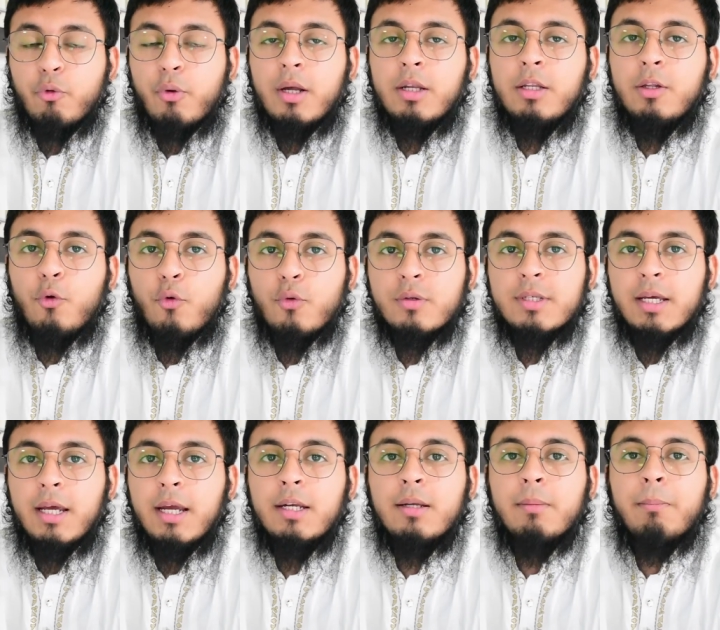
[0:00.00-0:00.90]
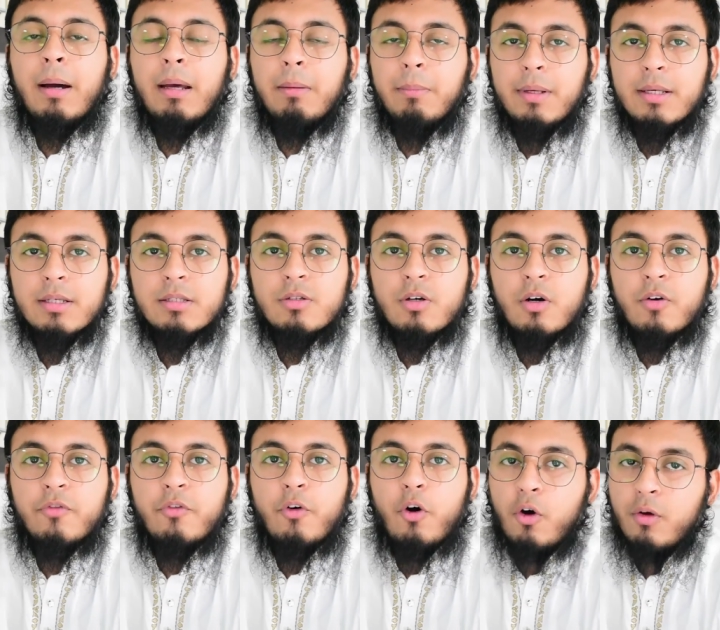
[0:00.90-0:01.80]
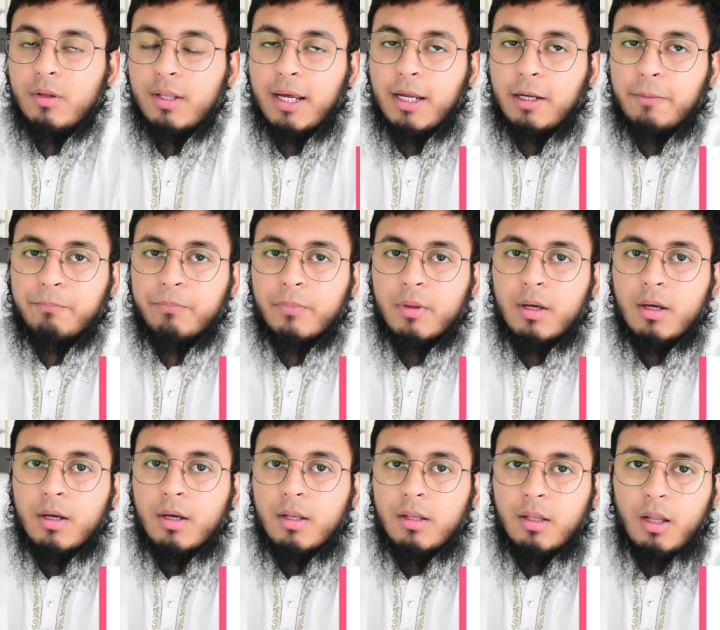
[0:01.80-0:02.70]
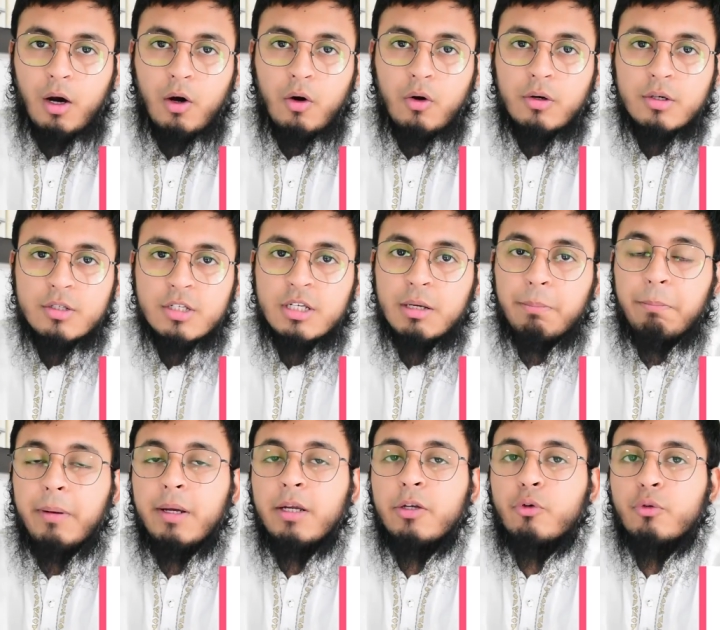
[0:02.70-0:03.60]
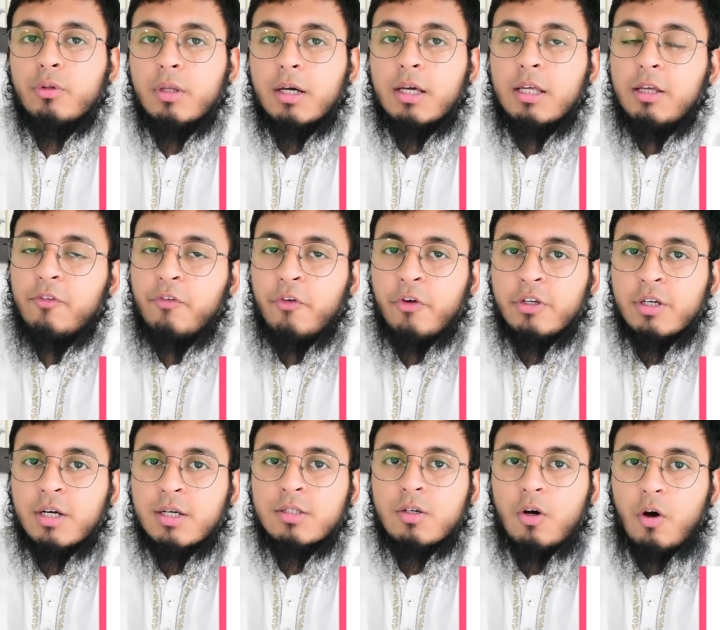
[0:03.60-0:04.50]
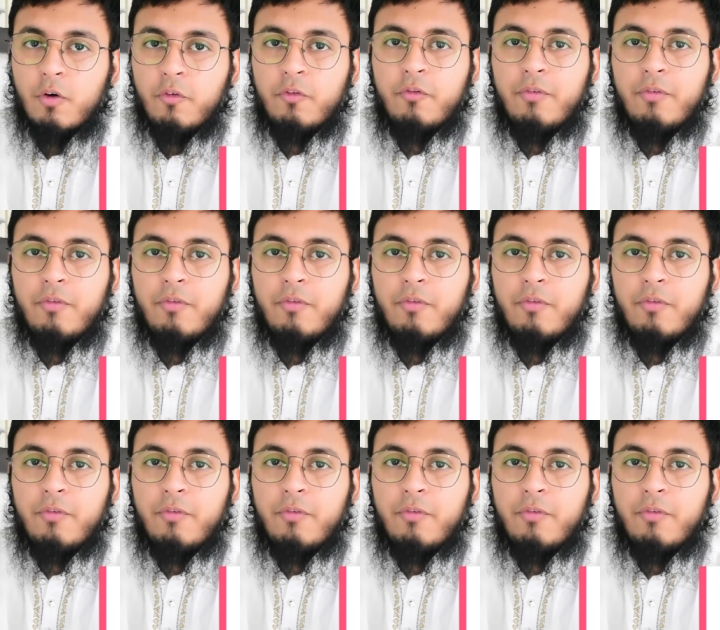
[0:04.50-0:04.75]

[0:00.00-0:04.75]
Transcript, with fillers: you can use it by means of online. Now jumping to the key features of